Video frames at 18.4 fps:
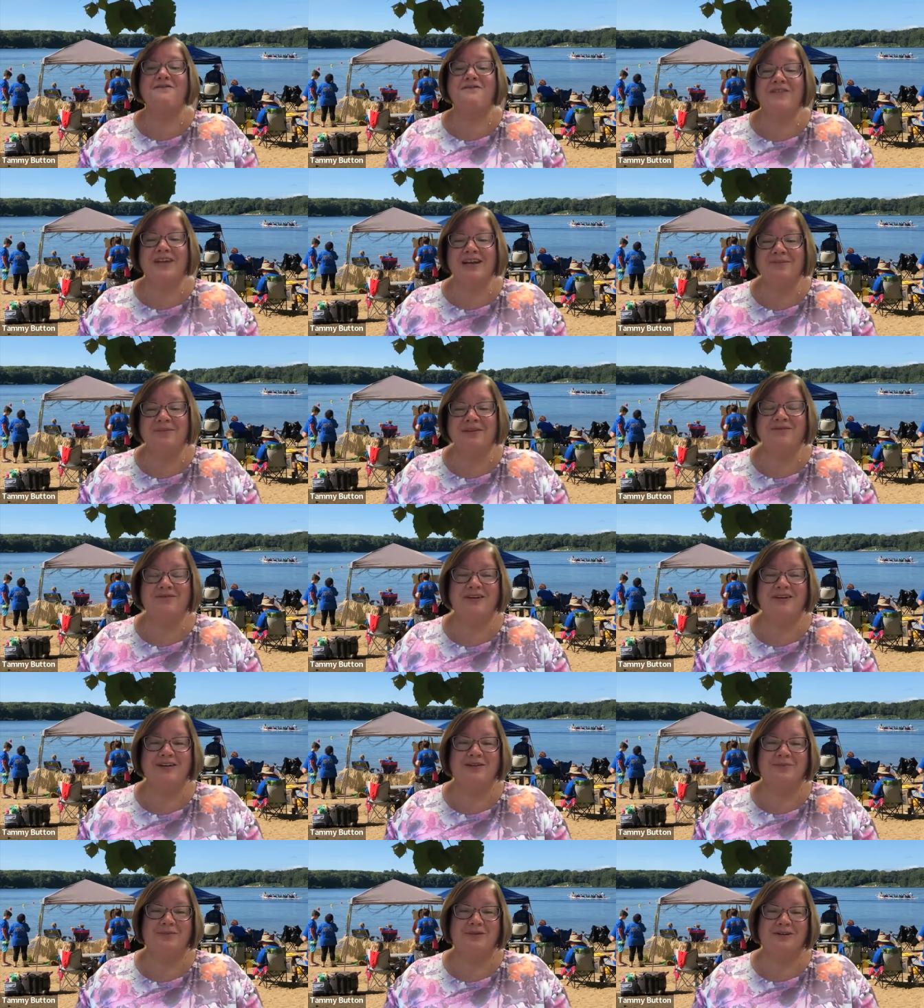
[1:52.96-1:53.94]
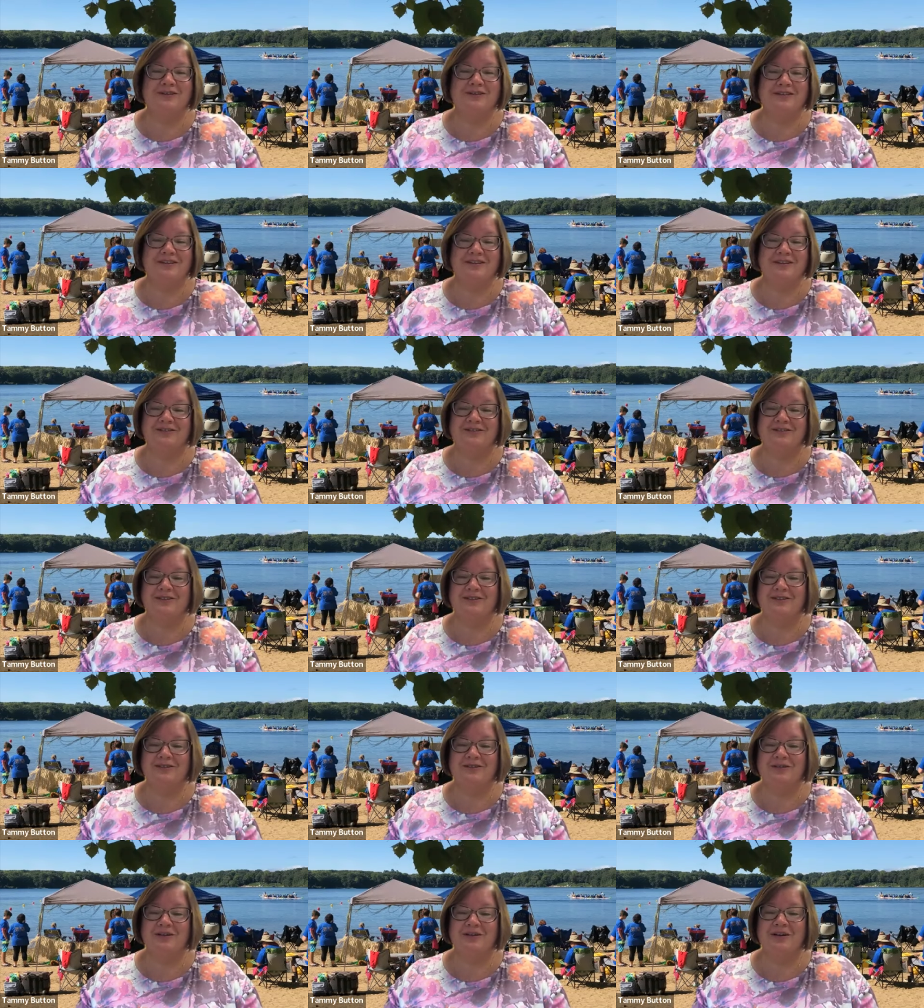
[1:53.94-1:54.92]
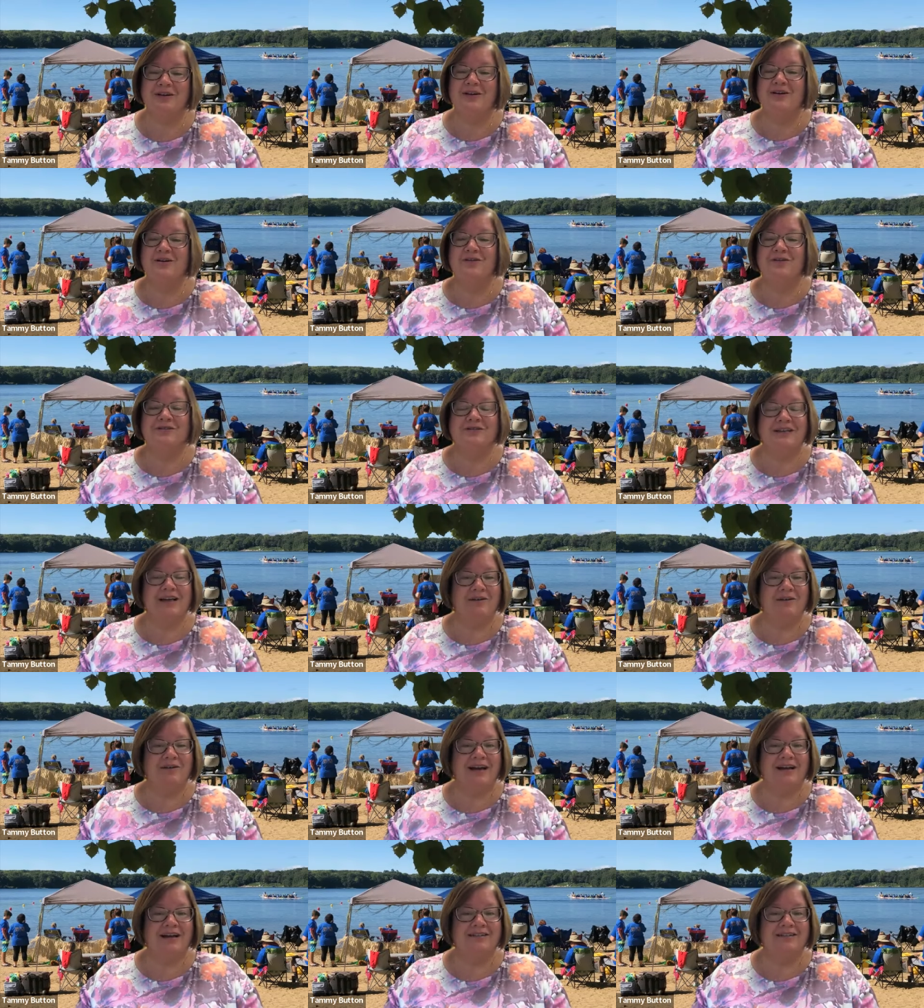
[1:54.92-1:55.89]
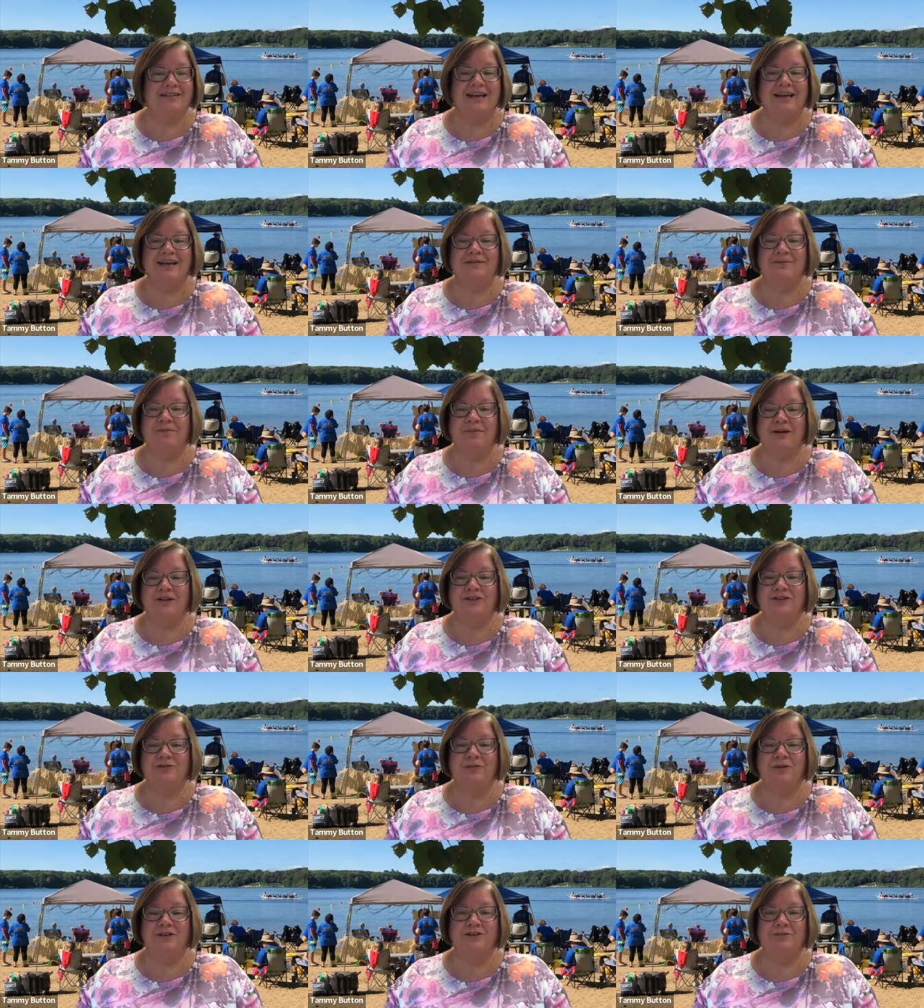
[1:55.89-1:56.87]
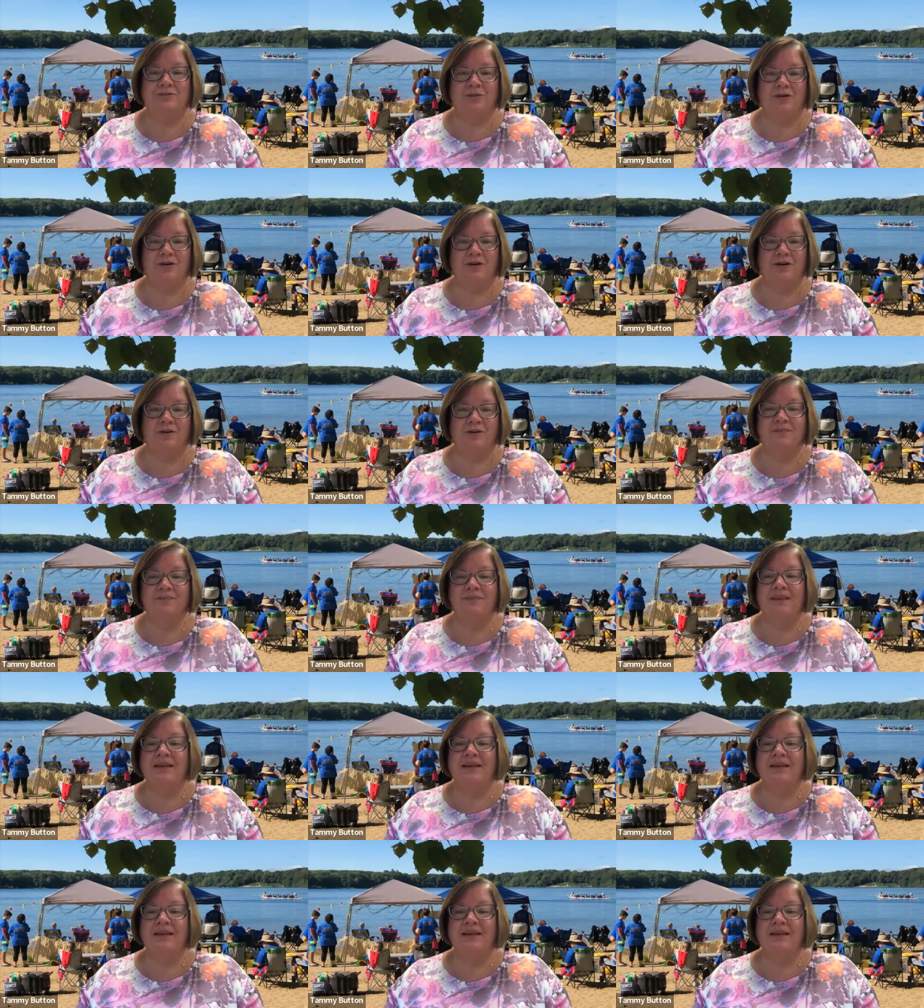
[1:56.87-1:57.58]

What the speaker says: family fun at Brookfield Zoo or Zao Island, and much, much more.